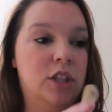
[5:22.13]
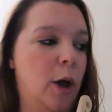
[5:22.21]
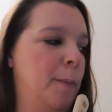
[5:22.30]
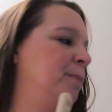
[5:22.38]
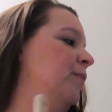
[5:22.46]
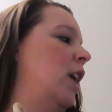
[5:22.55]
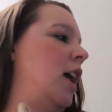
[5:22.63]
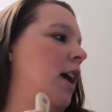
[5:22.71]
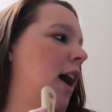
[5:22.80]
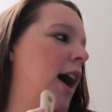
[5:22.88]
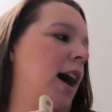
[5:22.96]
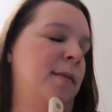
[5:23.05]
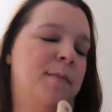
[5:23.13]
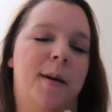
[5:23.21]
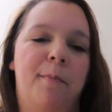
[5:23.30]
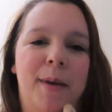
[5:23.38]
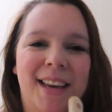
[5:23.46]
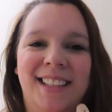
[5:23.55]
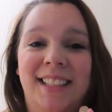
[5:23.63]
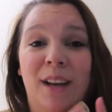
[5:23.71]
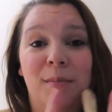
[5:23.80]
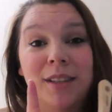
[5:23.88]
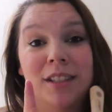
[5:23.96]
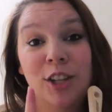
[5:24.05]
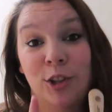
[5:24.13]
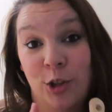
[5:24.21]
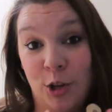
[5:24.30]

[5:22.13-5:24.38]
So um, biggest tip is to